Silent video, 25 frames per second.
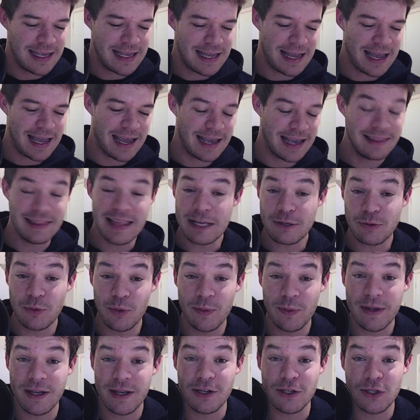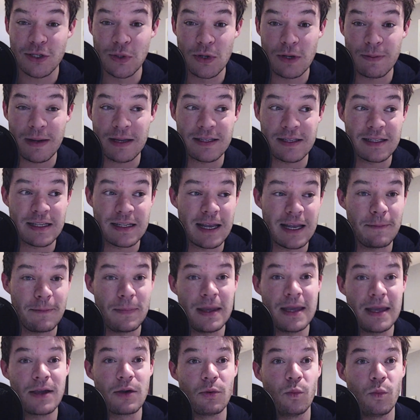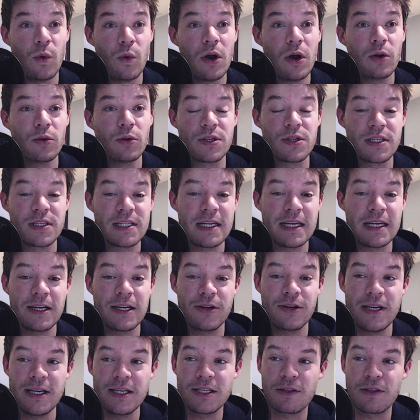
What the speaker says: And that's what we're going to talk about today. Big World Series,